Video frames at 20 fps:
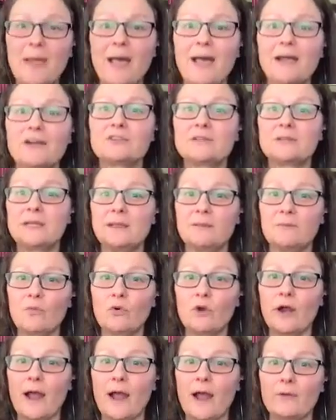I'm
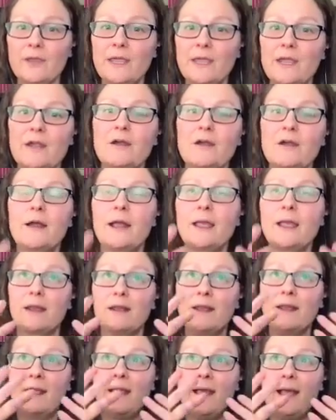actually more out here. I
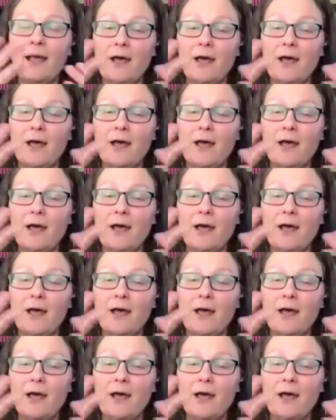can